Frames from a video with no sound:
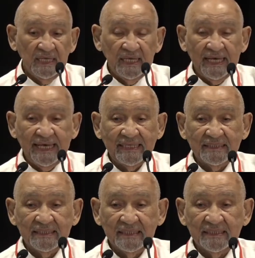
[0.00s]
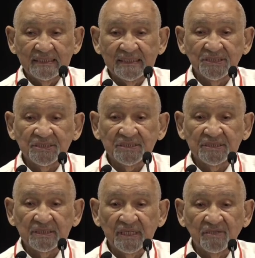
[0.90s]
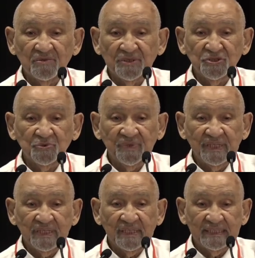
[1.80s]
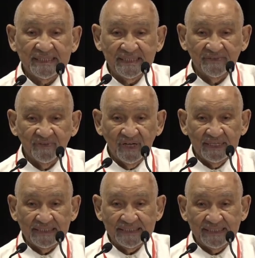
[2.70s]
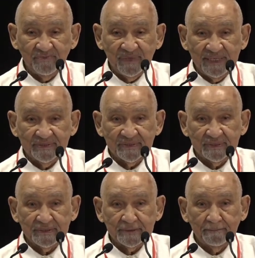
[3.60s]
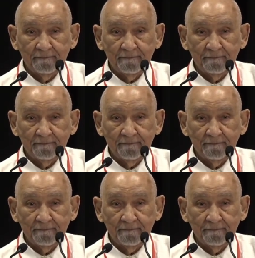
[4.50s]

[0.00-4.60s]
and the conditions in which we live on a daily basis.